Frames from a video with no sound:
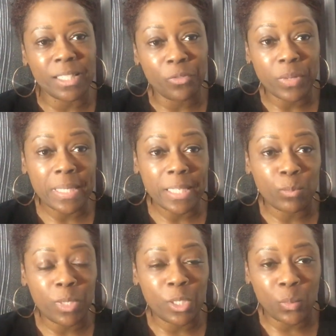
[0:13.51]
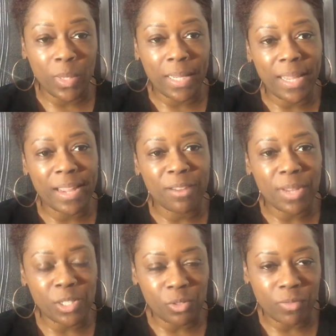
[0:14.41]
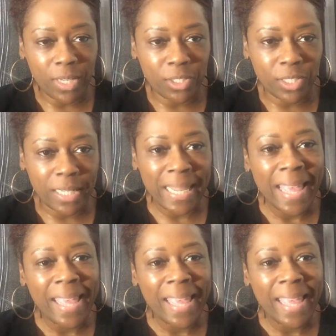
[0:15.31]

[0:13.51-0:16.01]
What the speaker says: differences between hair restoration